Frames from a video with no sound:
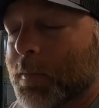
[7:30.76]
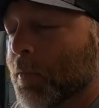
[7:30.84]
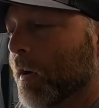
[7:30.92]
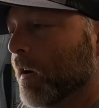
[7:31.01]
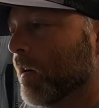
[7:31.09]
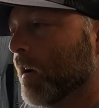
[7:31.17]

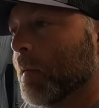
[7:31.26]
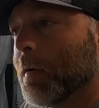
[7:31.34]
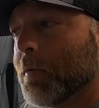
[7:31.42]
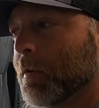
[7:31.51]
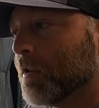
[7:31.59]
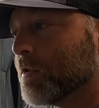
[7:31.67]
somewhere. I'm
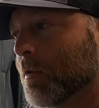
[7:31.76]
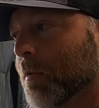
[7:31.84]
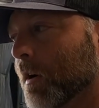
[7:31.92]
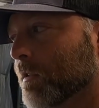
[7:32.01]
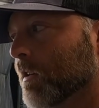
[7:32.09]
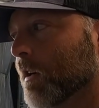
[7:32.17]
not really sure
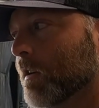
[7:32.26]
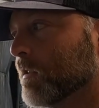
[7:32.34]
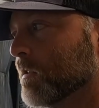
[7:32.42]
where I saw it.